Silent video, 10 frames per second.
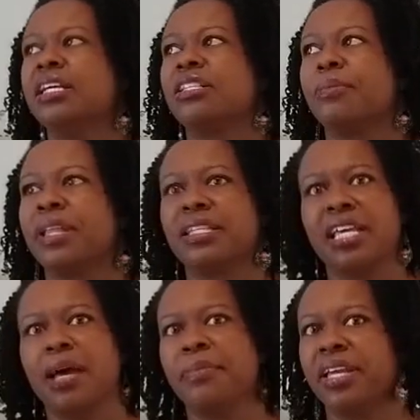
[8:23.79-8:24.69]
So by the
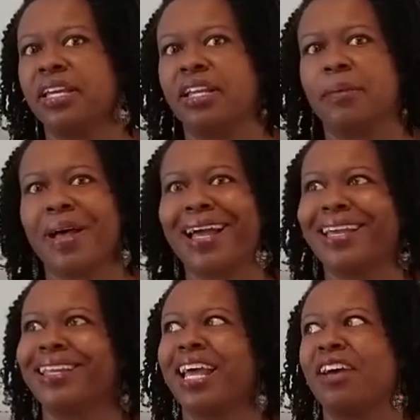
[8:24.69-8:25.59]
time they get up, I
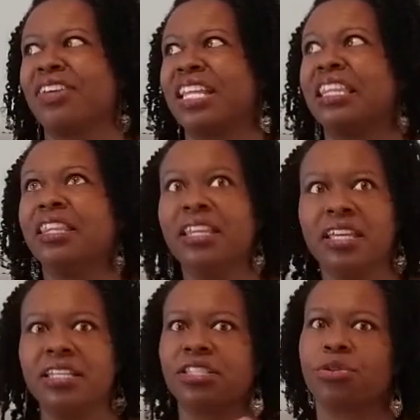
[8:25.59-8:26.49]
can have at
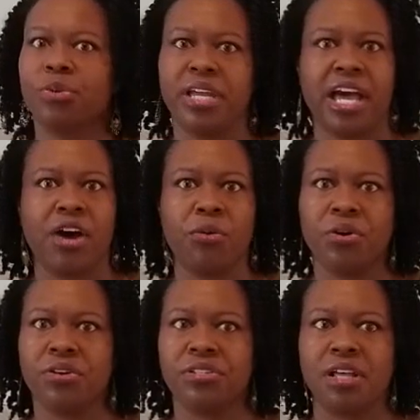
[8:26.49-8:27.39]
least 3
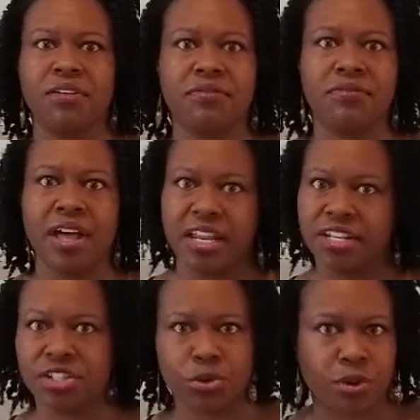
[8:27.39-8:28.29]
hours of
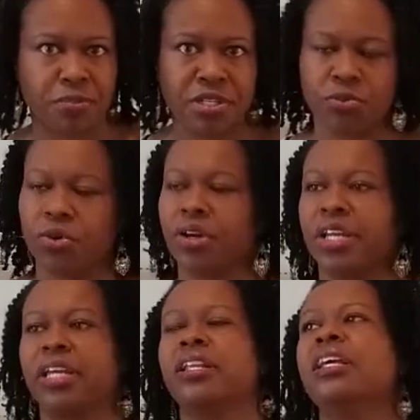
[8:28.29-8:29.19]
uninterrupted work
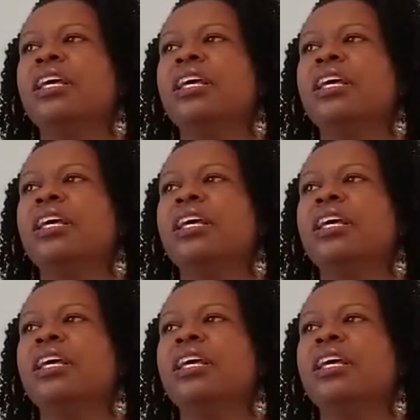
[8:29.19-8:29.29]
in.